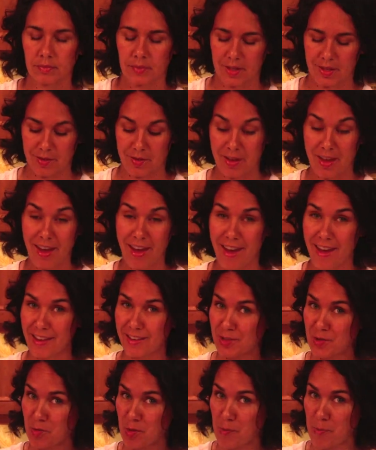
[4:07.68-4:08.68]
Okay,
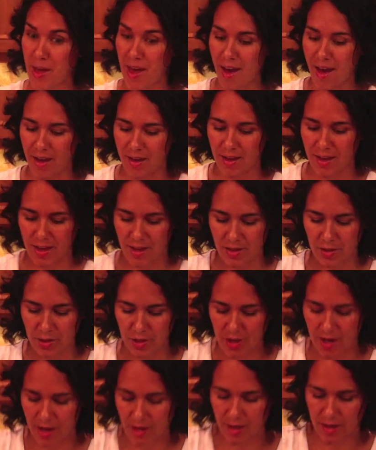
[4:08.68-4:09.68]
so we're back, and
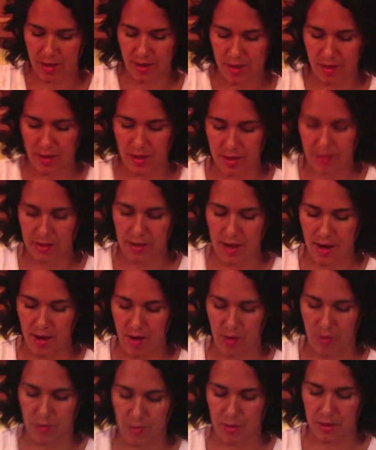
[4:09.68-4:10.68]
check this
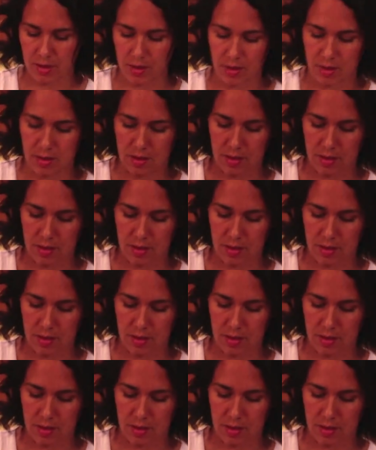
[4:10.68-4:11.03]
out.